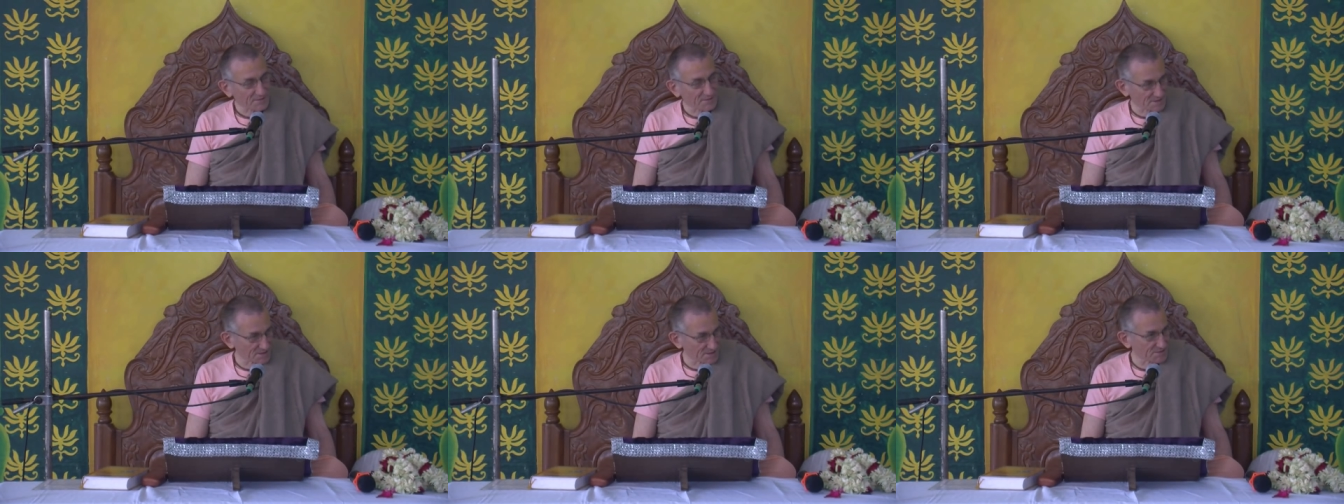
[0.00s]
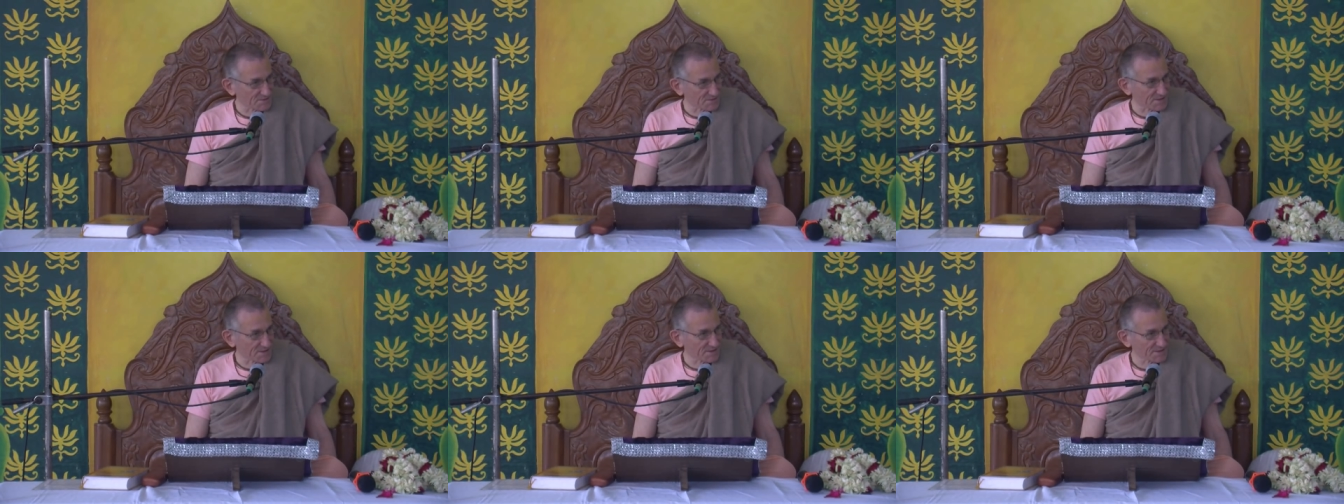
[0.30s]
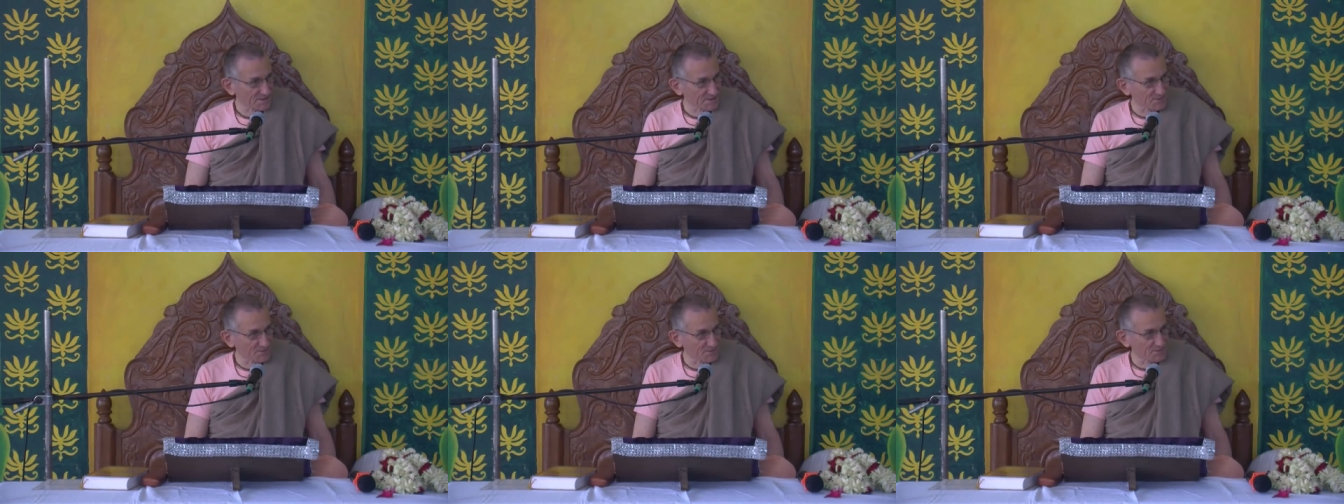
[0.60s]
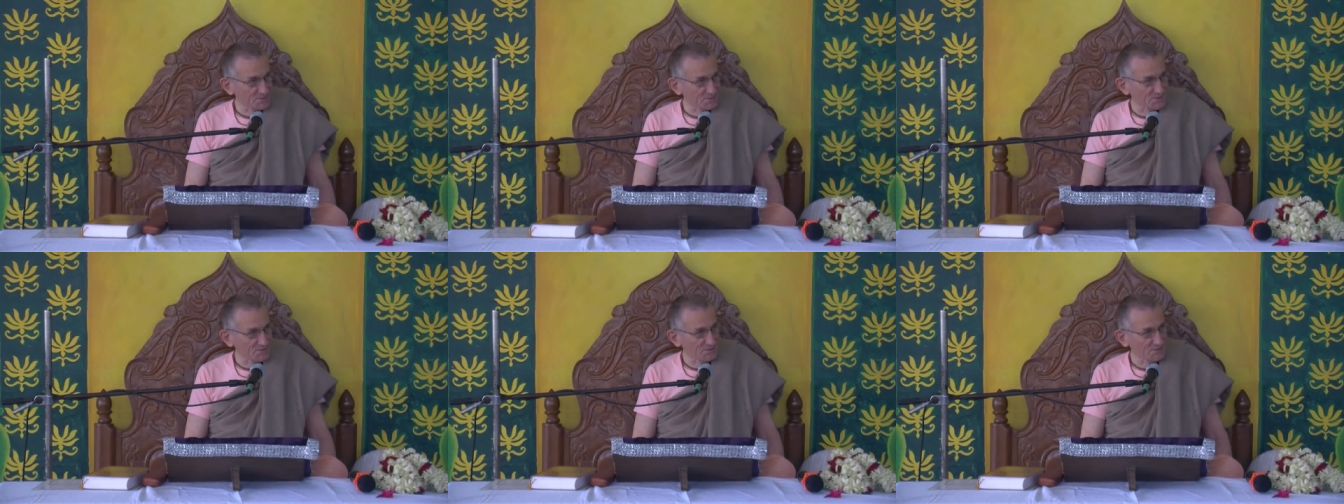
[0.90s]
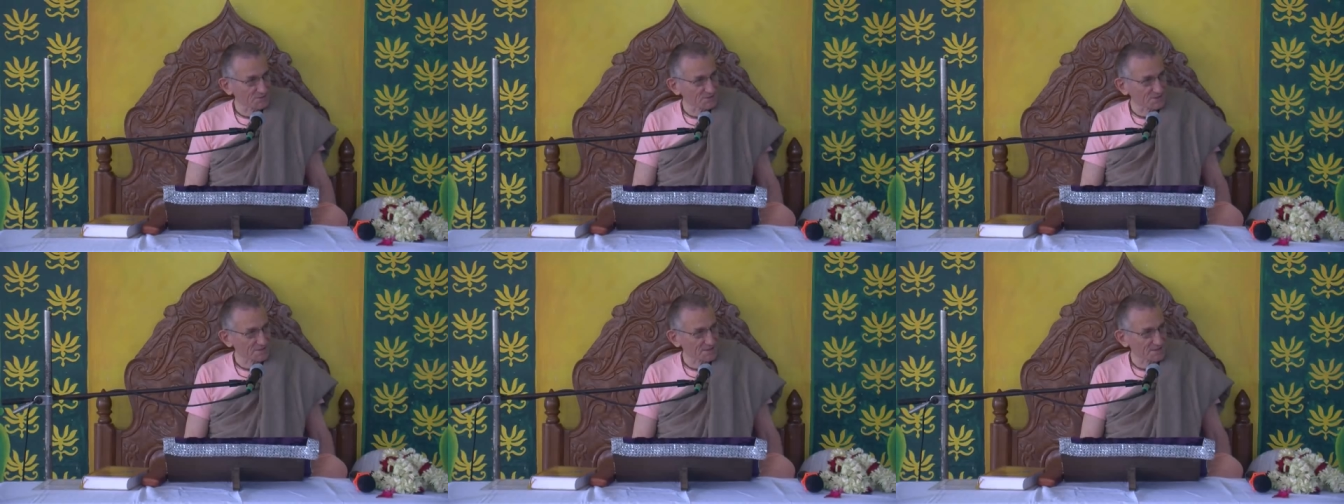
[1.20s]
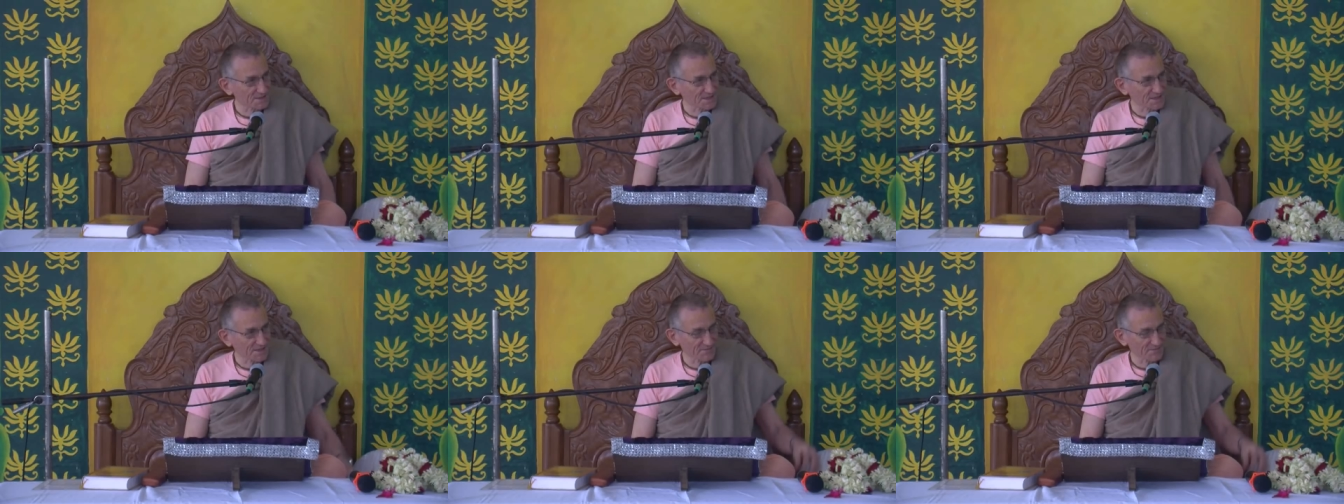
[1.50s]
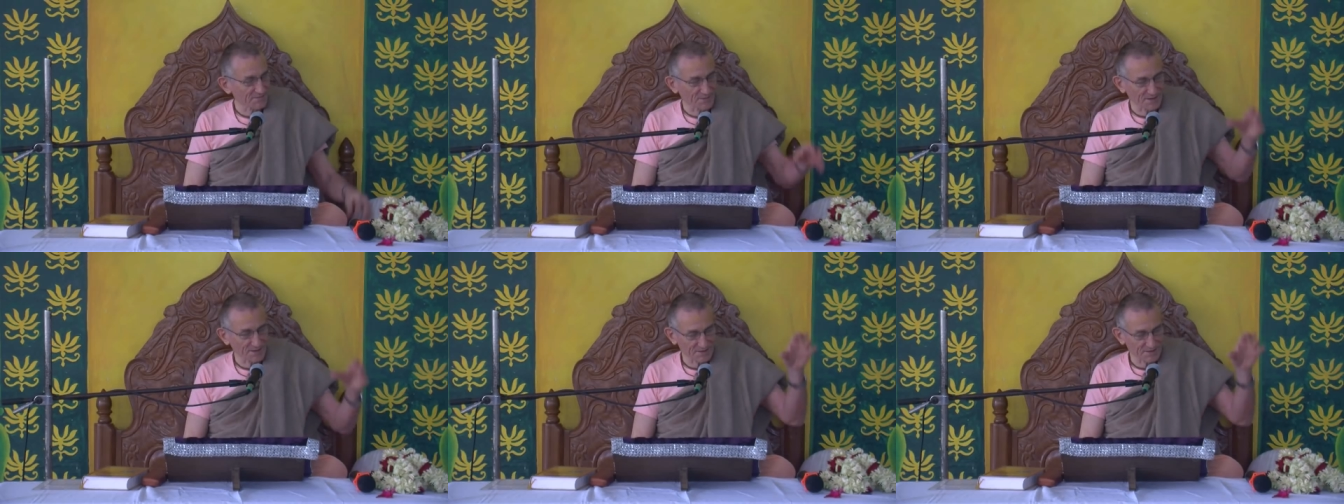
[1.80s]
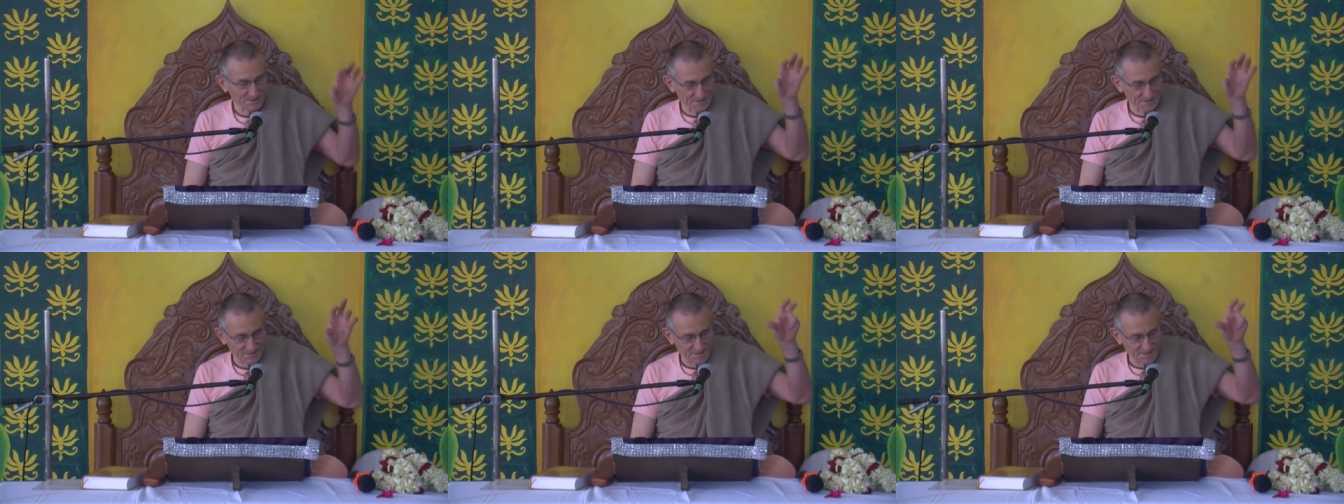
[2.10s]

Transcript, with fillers: that was Indra, yeah. Indra's horse. He gave back,